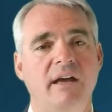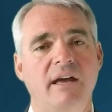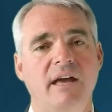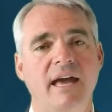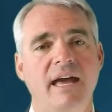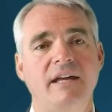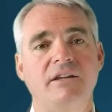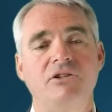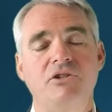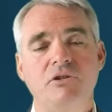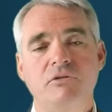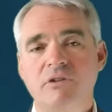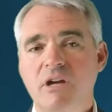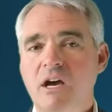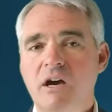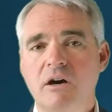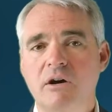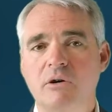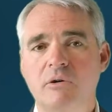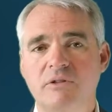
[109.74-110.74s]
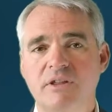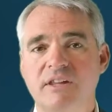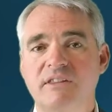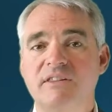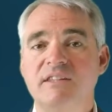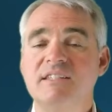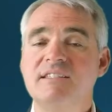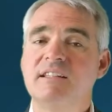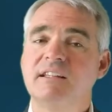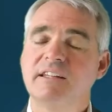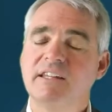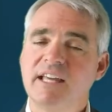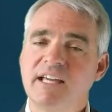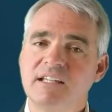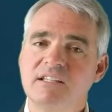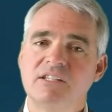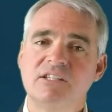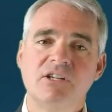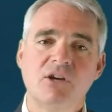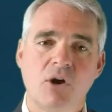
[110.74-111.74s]
And you know that these
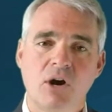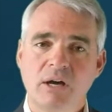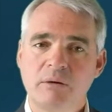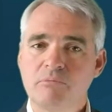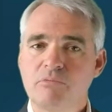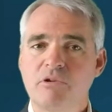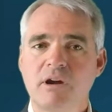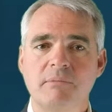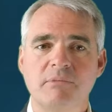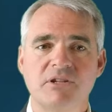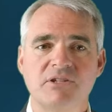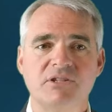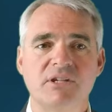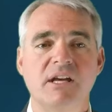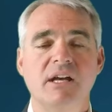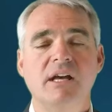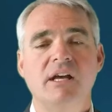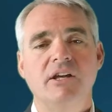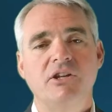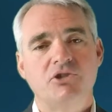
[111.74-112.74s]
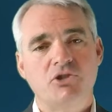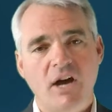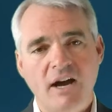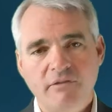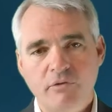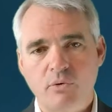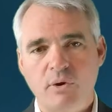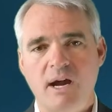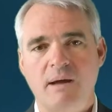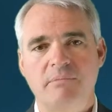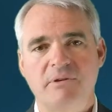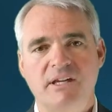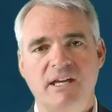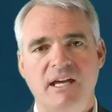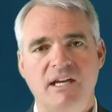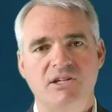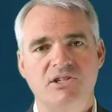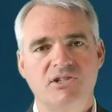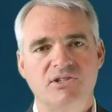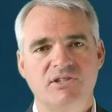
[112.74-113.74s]
legacy on-premise software
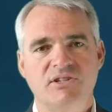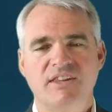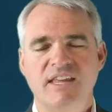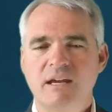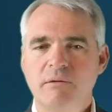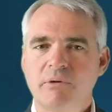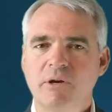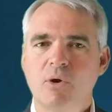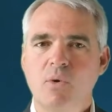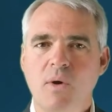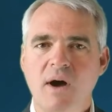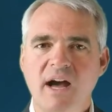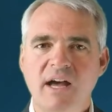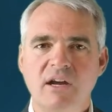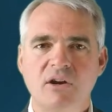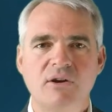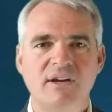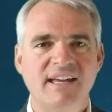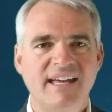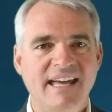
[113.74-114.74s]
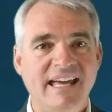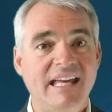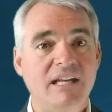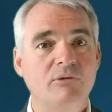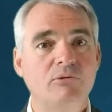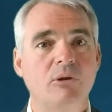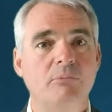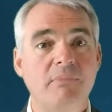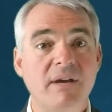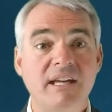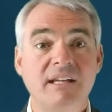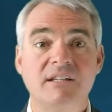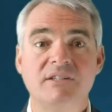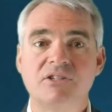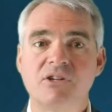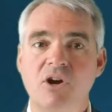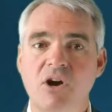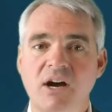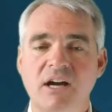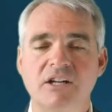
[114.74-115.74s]
applications, they require annual maintenance
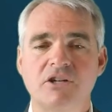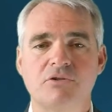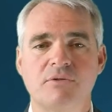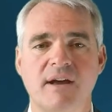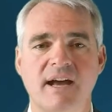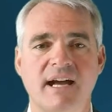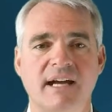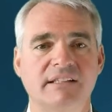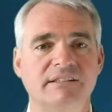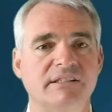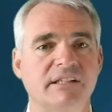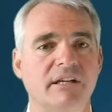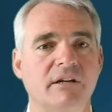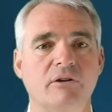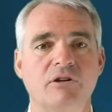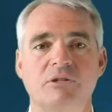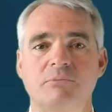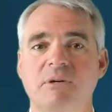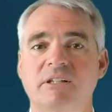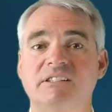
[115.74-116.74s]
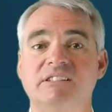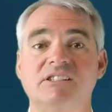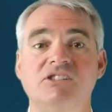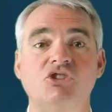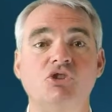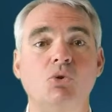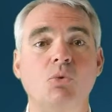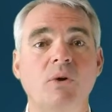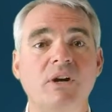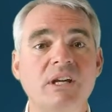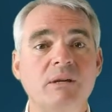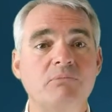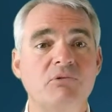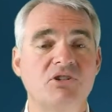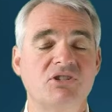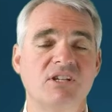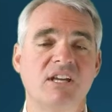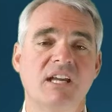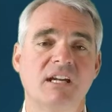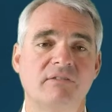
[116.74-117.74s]
contracts that are as much as
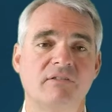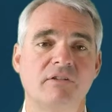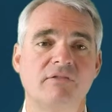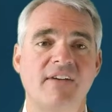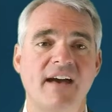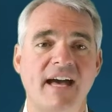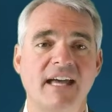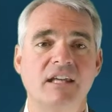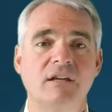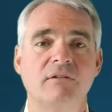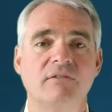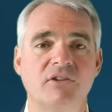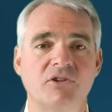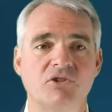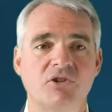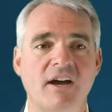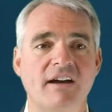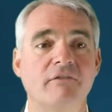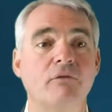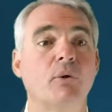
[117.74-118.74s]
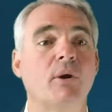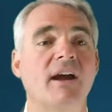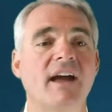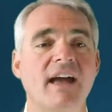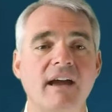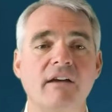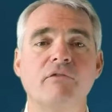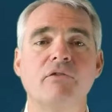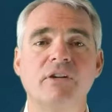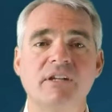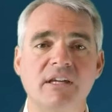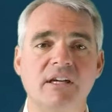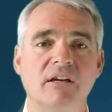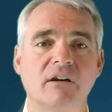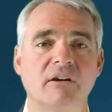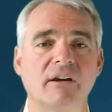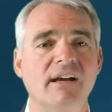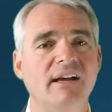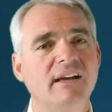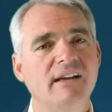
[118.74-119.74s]
20% of the value of the software every
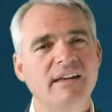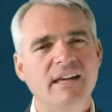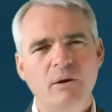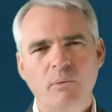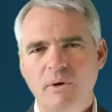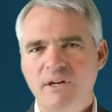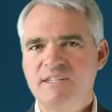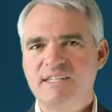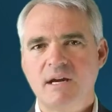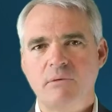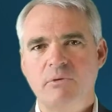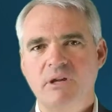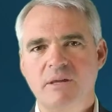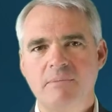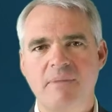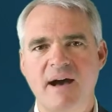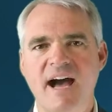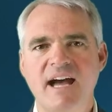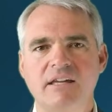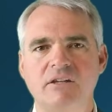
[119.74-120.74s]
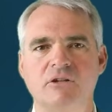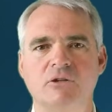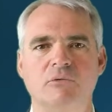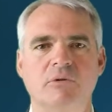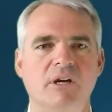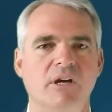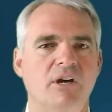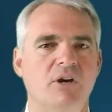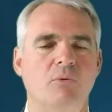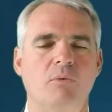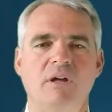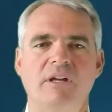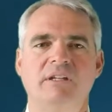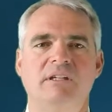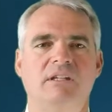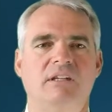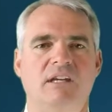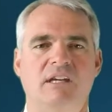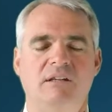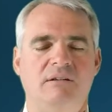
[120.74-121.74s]
year. And what does that really buy you? Well,
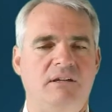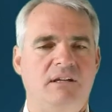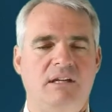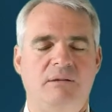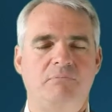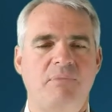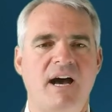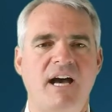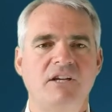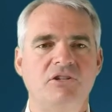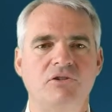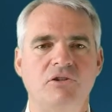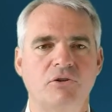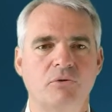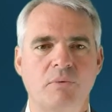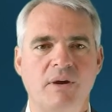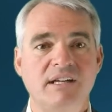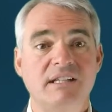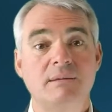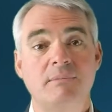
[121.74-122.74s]
it buys you the right to